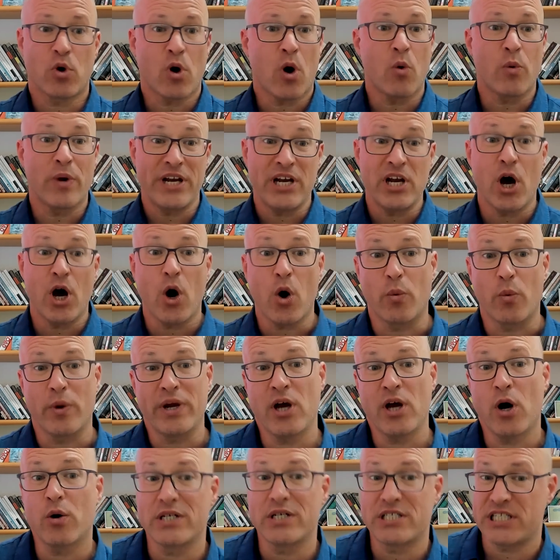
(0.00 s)
no, we know
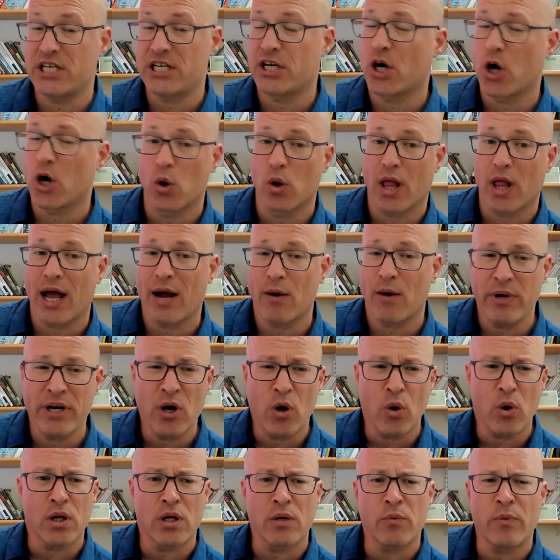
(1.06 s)
E. coli. We
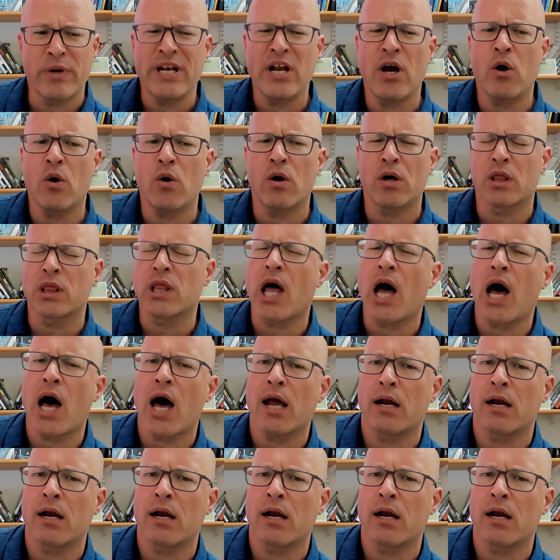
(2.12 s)
know a lot